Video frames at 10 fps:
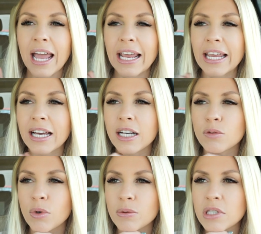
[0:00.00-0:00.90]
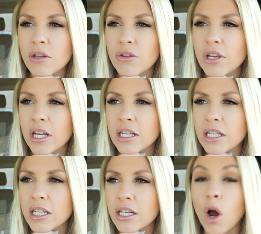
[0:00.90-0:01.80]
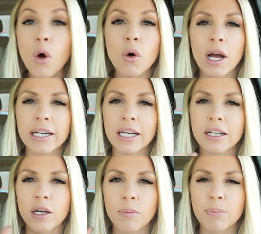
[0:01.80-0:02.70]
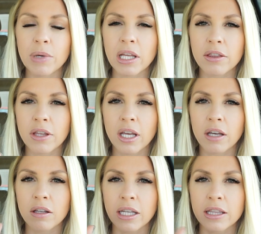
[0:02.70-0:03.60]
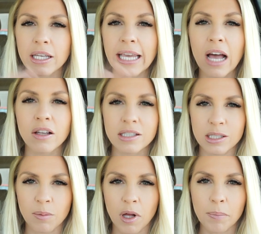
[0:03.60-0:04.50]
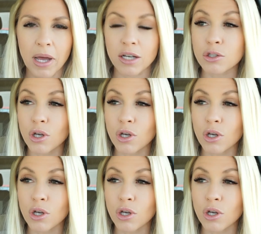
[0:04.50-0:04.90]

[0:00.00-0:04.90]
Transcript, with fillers: And what was the other thing I need? Oh, I need a big thing like the gallon Ziploc bag.